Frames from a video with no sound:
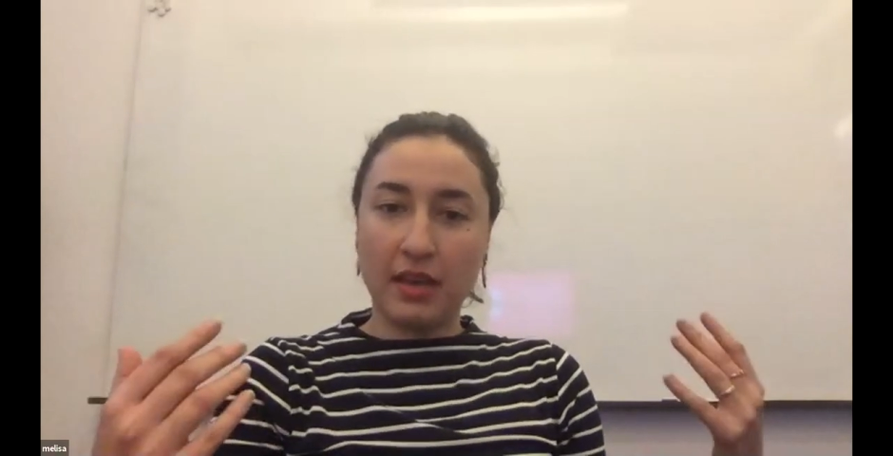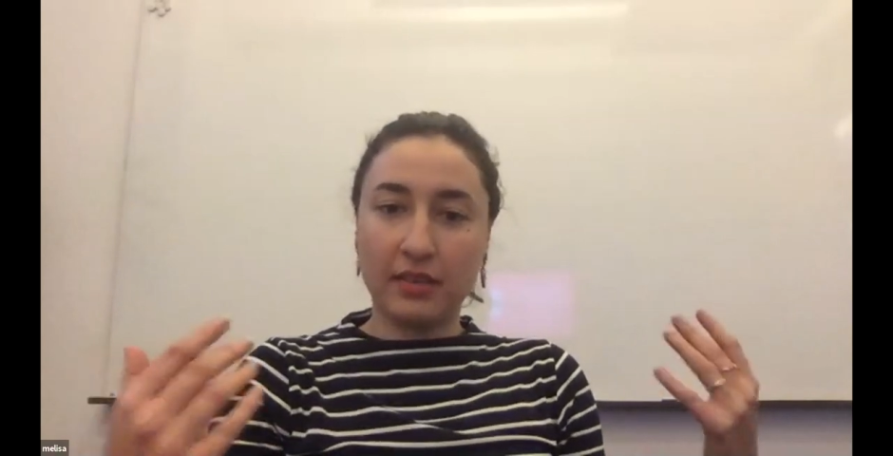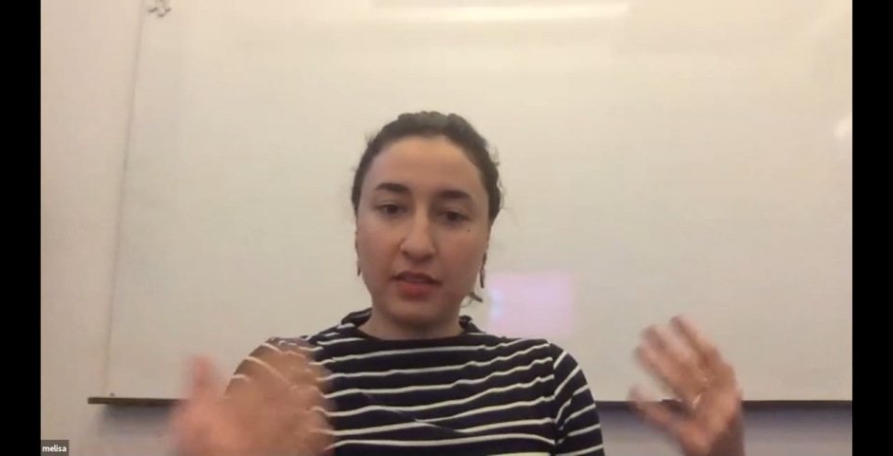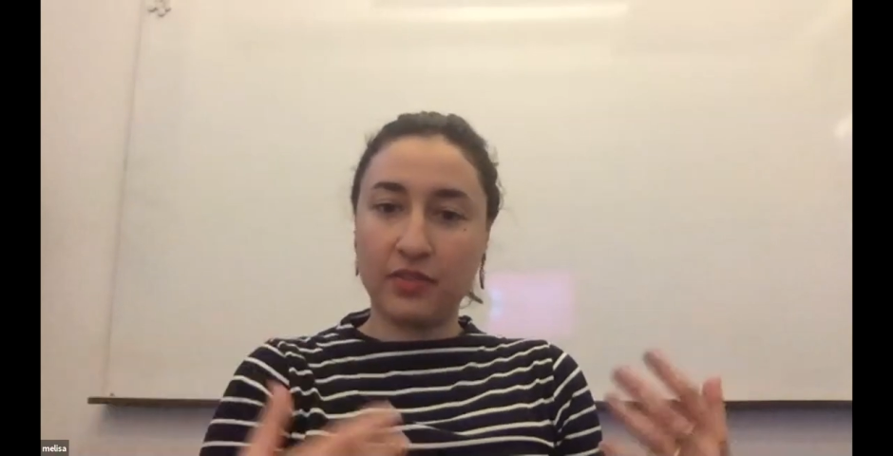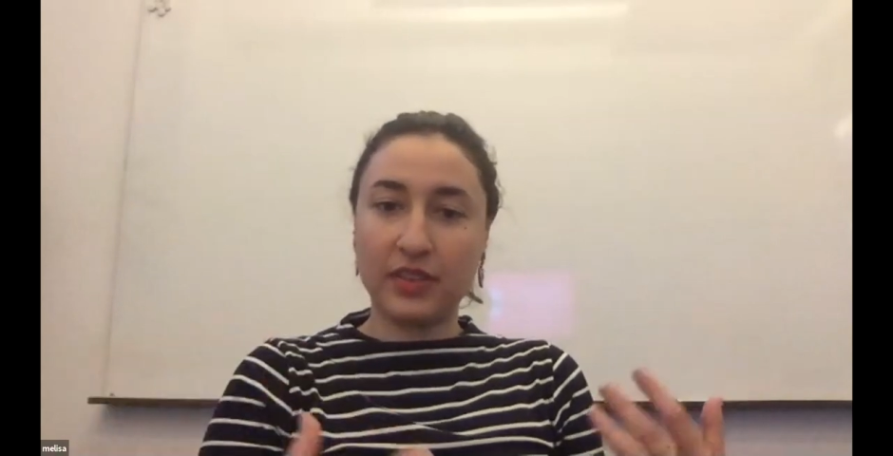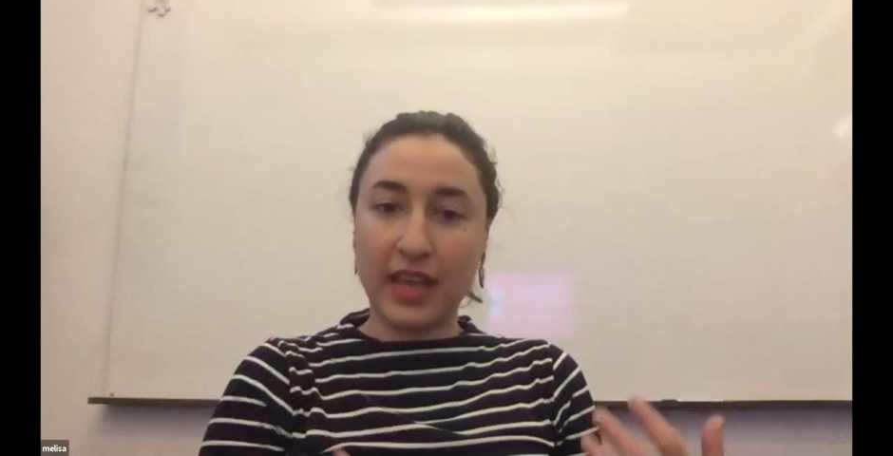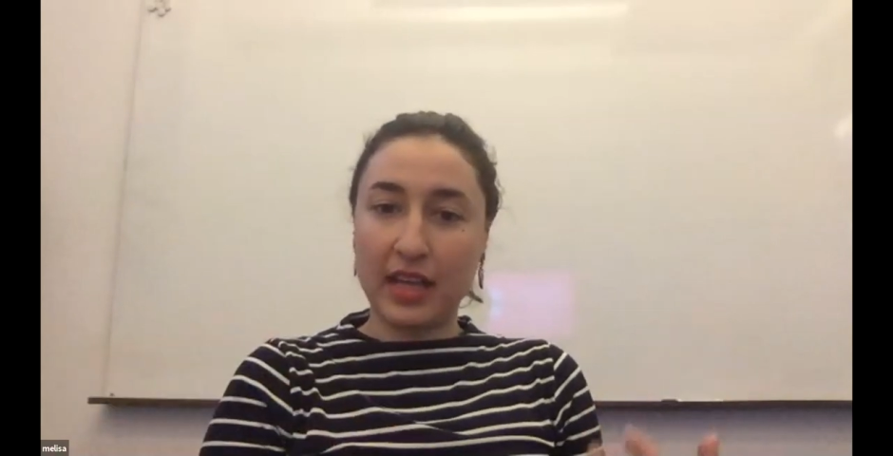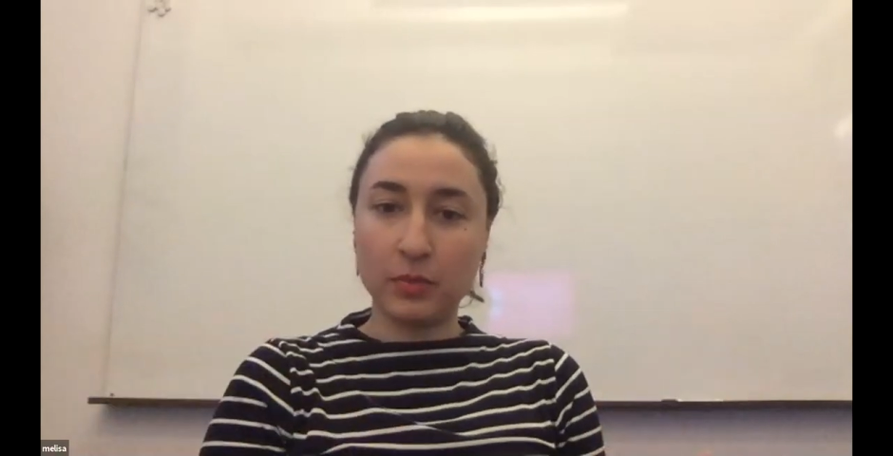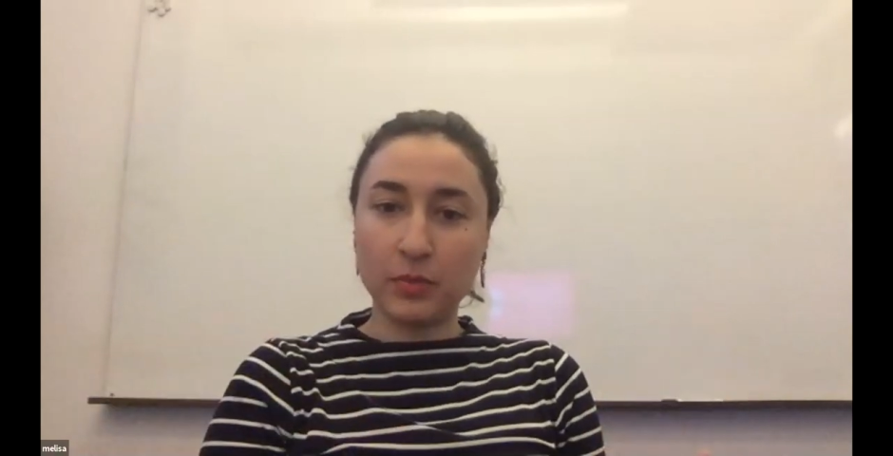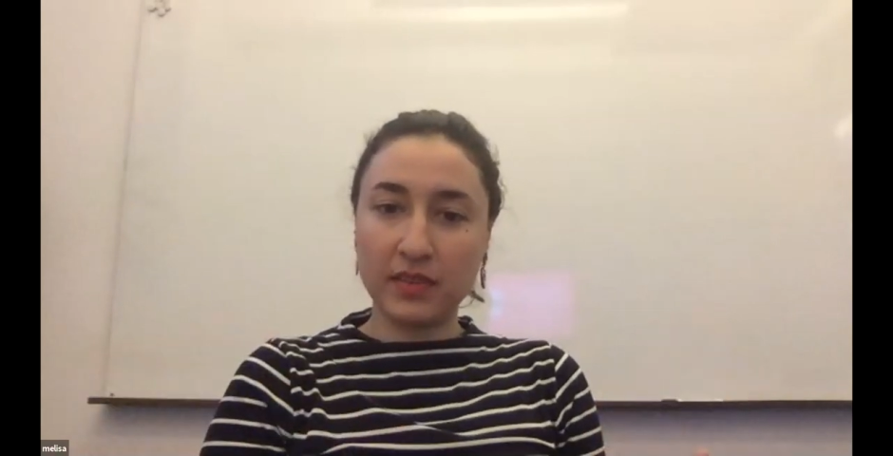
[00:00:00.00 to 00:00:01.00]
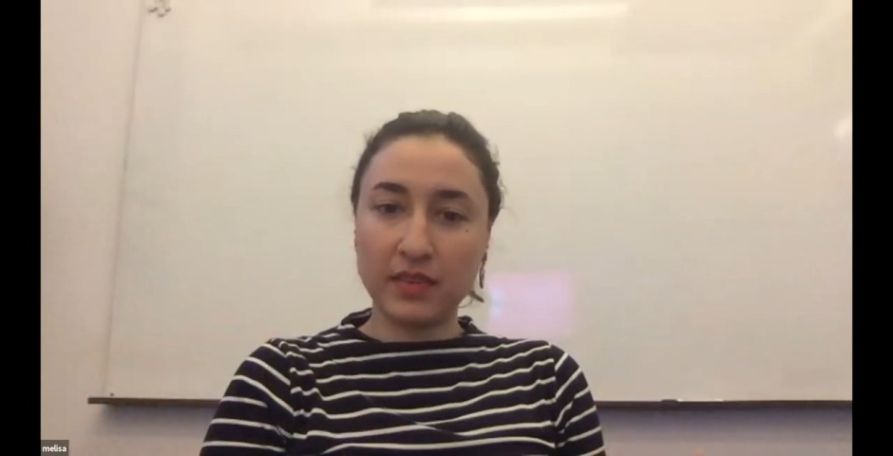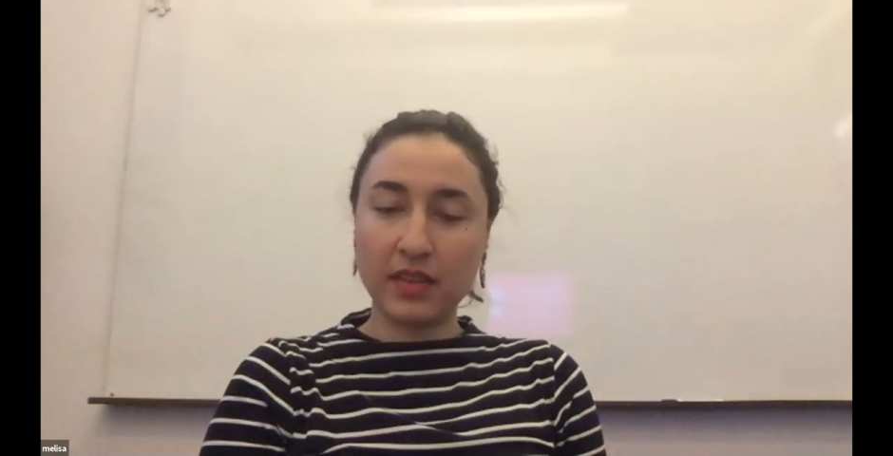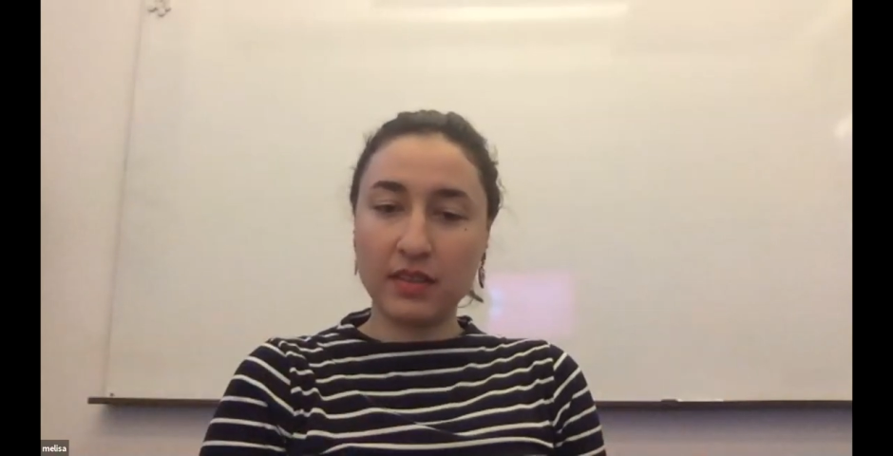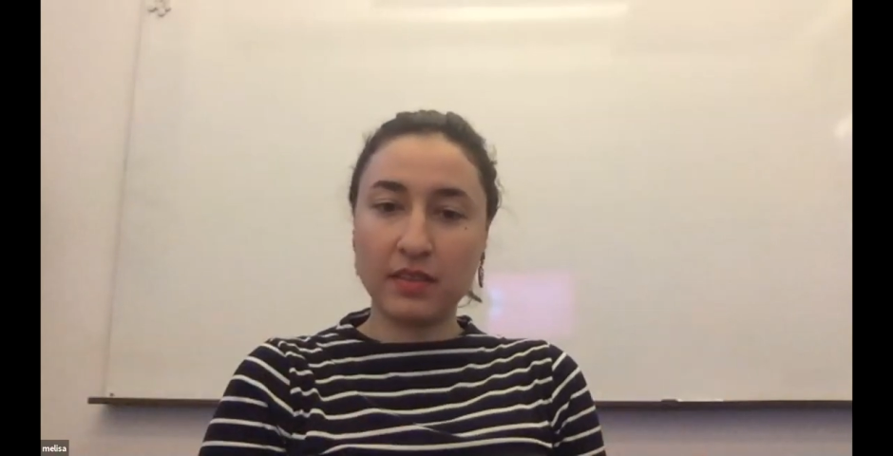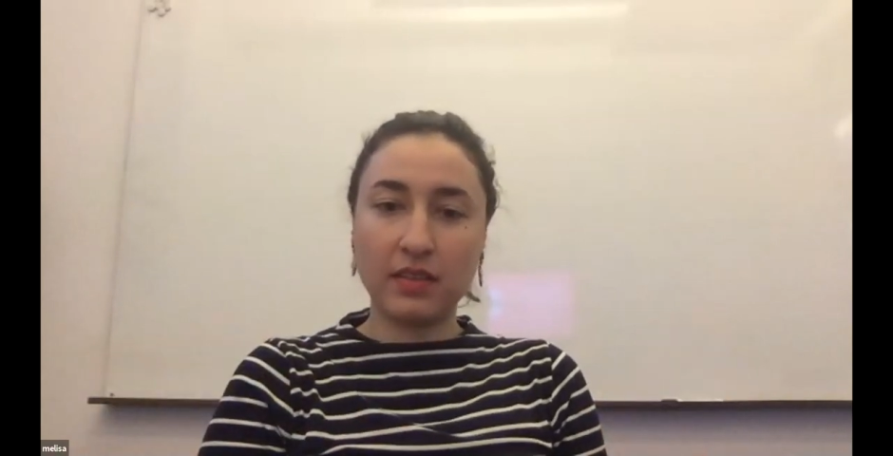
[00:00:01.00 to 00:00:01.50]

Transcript: different elements in it,